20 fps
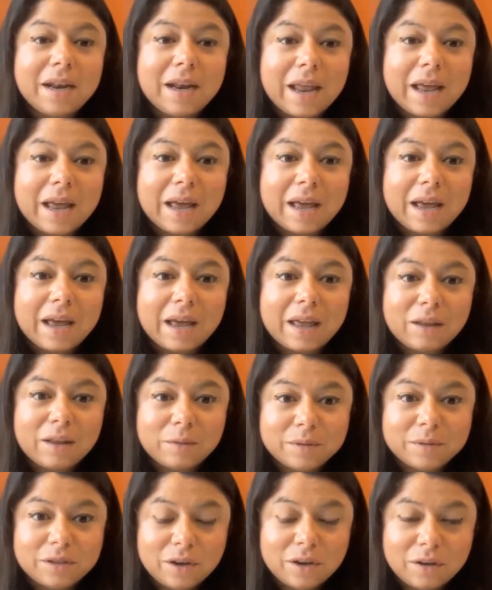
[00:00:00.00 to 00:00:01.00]
and
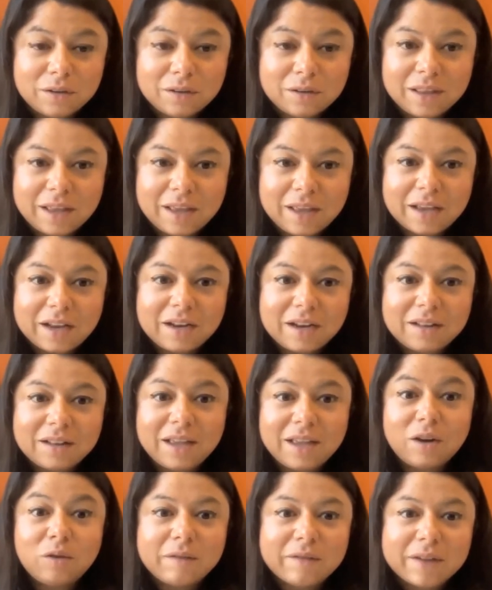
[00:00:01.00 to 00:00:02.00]
also in the
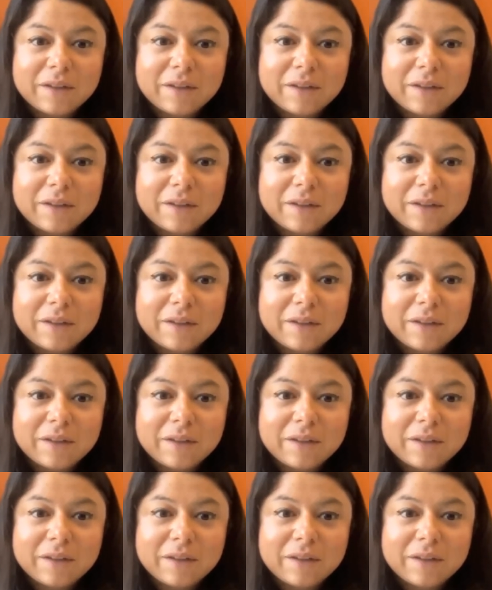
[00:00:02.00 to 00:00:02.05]
um,